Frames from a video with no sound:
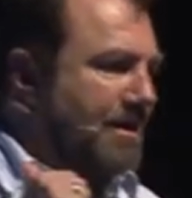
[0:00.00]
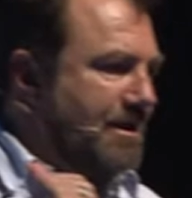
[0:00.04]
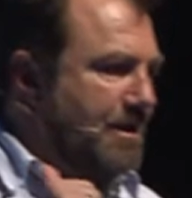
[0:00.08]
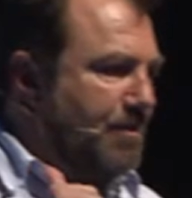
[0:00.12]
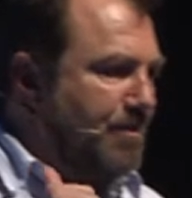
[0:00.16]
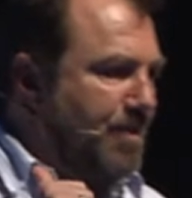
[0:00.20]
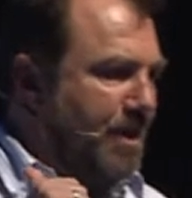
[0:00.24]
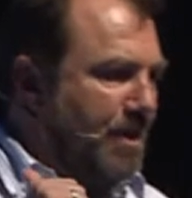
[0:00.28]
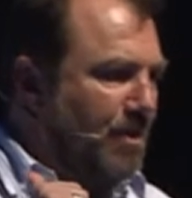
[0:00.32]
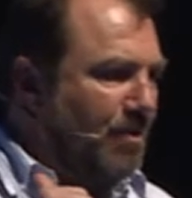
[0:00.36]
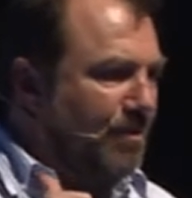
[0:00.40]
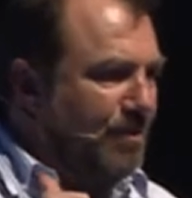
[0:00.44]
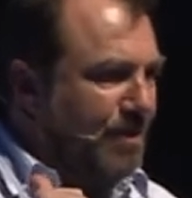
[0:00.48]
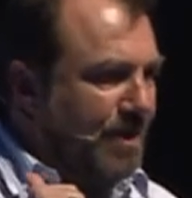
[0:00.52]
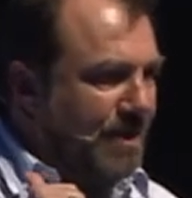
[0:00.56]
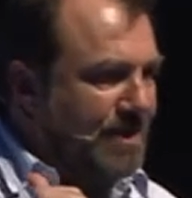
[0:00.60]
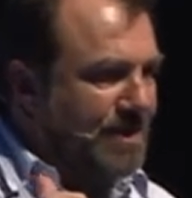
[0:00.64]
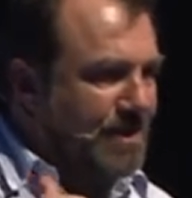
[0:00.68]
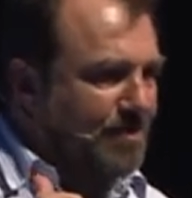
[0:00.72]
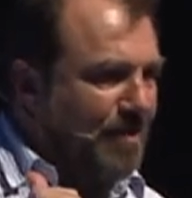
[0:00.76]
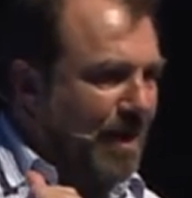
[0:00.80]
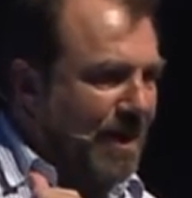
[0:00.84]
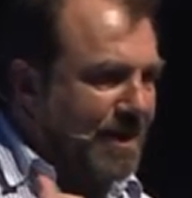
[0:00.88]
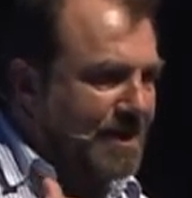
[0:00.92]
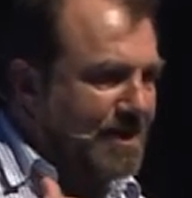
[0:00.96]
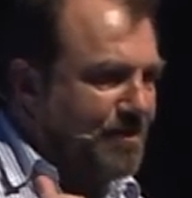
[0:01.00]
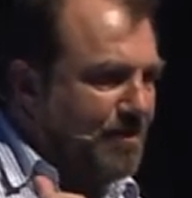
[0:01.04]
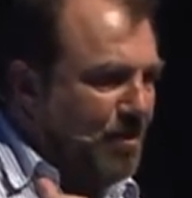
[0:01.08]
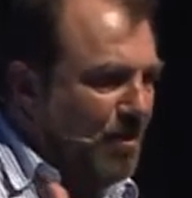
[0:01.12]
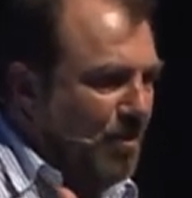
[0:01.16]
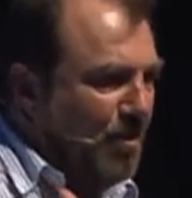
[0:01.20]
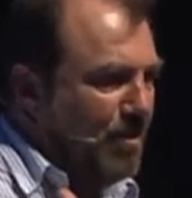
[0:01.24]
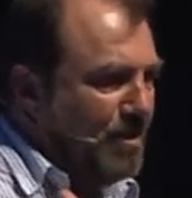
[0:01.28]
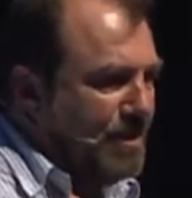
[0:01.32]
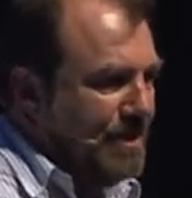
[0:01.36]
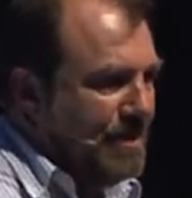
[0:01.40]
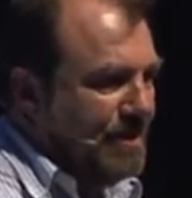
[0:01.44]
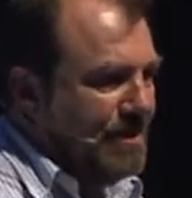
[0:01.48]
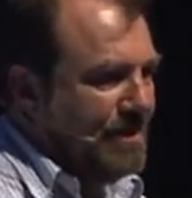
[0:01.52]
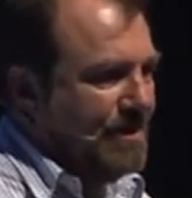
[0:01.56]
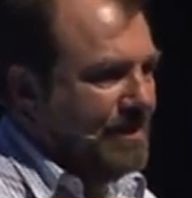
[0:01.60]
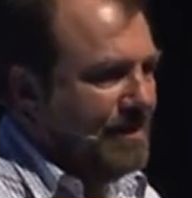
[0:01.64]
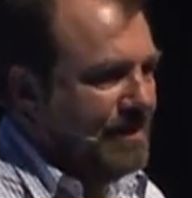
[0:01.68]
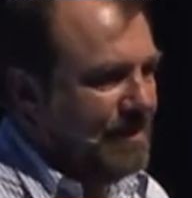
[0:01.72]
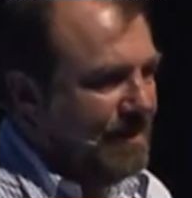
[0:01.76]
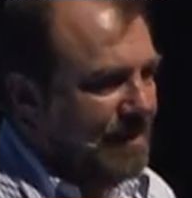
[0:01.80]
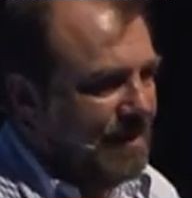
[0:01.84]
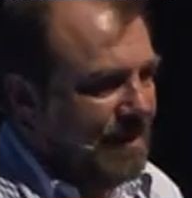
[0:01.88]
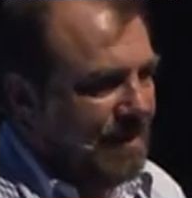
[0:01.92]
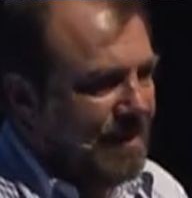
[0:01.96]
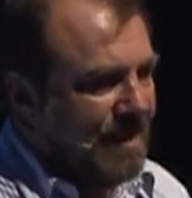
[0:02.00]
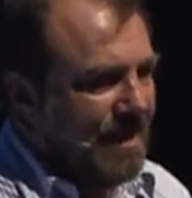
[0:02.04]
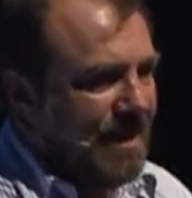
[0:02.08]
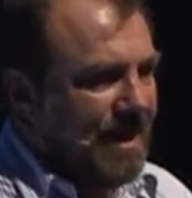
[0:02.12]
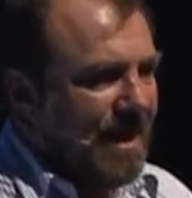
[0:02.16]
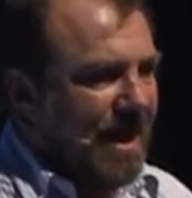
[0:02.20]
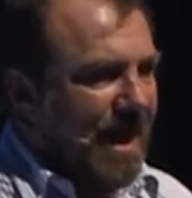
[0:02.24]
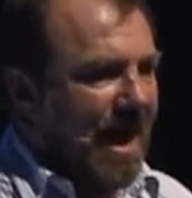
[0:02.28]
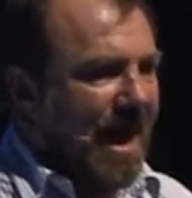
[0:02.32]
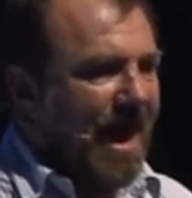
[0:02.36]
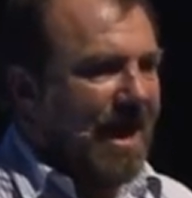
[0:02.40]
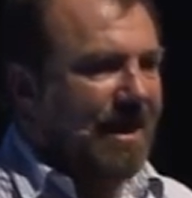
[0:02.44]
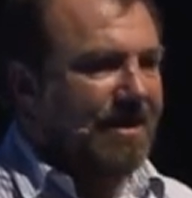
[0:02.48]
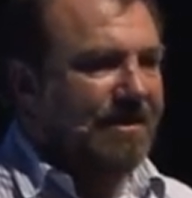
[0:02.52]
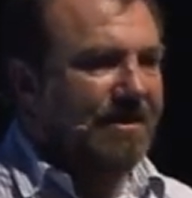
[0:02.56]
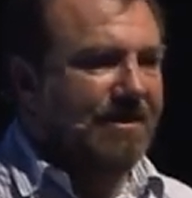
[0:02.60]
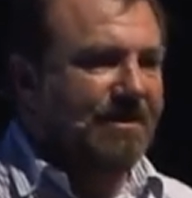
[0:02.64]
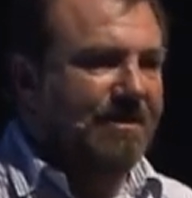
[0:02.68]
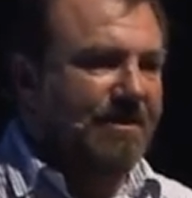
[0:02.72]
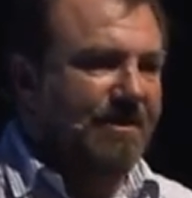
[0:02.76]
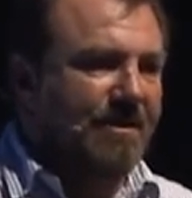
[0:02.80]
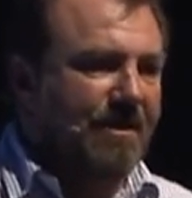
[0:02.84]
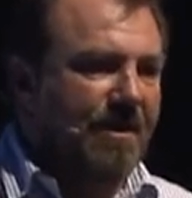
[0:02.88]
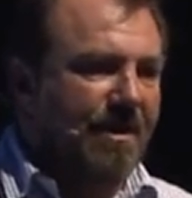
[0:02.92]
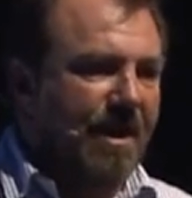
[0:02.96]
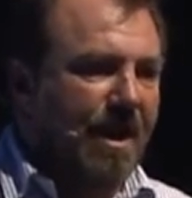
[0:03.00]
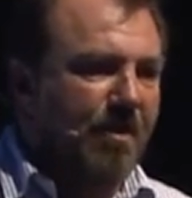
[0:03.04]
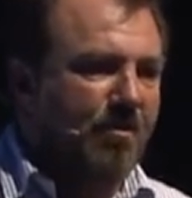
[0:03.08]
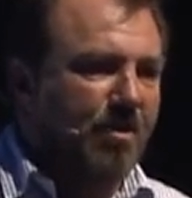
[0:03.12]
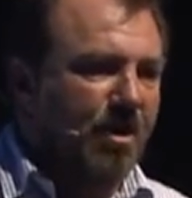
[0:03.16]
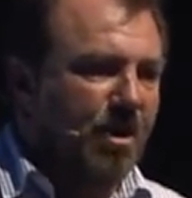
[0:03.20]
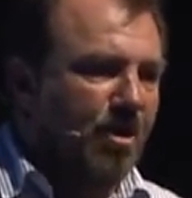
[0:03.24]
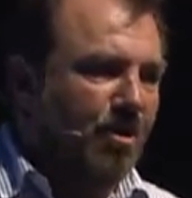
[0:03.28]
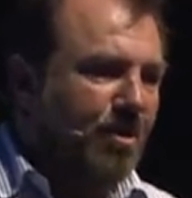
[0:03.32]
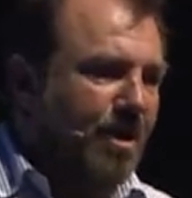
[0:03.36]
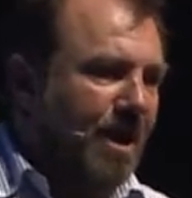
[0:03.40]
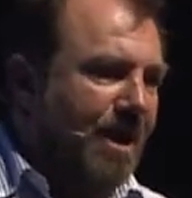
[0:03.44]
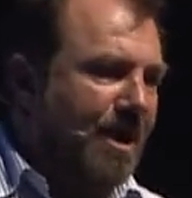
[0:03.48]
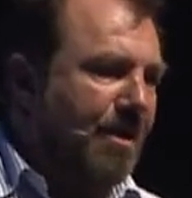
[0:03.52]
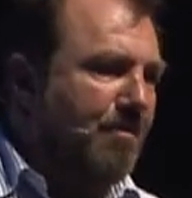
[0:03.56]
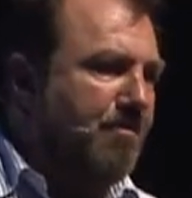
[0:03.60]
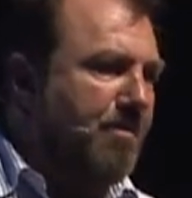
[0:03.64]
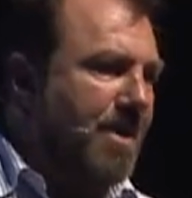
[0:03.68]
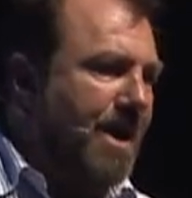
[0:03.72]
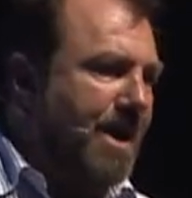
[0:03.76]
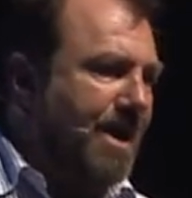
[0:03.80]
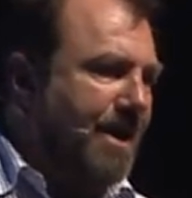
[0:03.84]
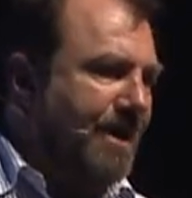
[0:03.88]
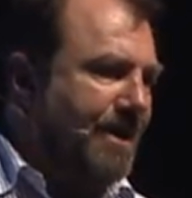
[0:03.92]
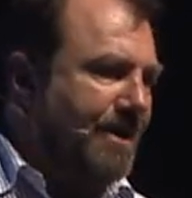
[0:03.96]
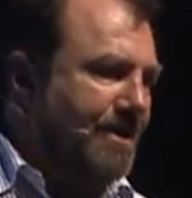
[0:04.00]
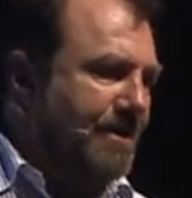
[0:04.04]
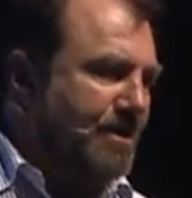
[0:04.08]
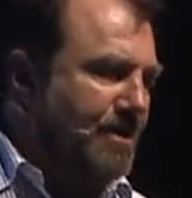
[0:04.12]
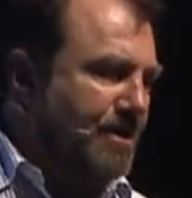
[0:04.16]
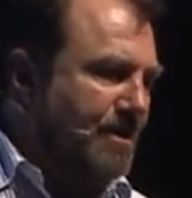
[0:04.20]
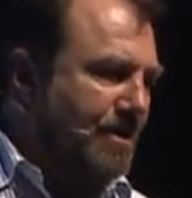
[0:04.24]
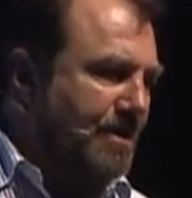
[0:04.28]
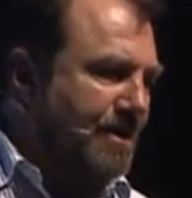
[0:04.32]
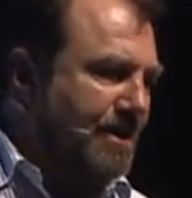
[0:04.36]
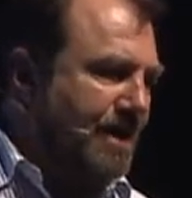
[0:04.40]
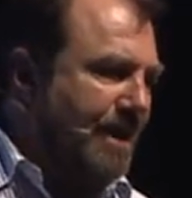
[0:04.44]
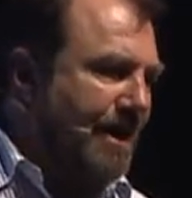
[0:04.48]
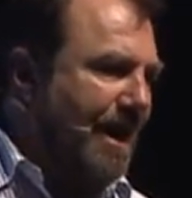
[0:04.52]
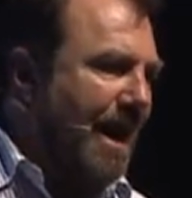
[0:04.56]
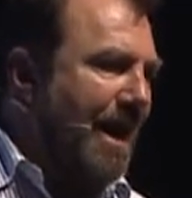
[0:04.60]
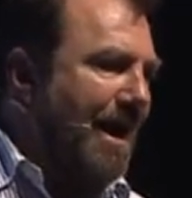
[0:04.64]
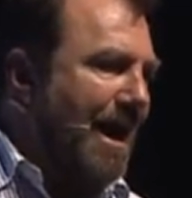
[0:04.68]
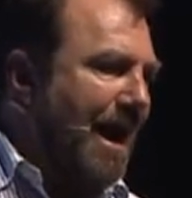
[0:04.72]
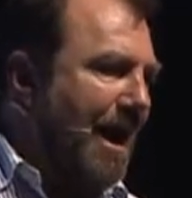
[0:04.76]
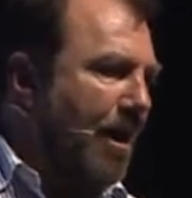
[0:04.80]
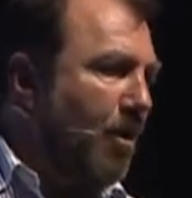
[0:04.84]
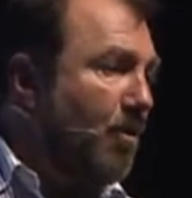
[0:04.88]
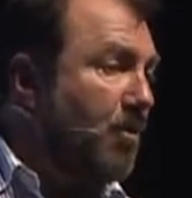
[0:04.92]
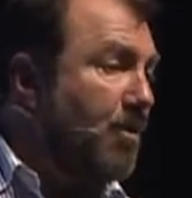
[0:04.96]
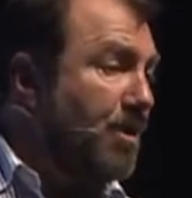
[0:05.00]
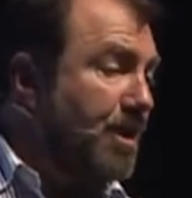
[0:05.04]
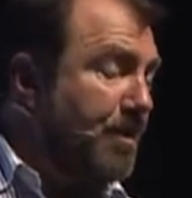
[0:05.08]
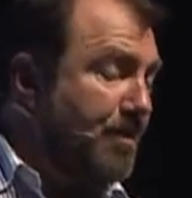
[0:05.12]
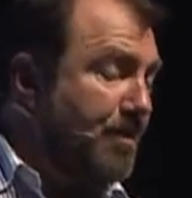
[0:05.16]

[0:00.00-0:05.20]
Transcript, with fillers: to build this spaceport, and they were looking at me to get help with the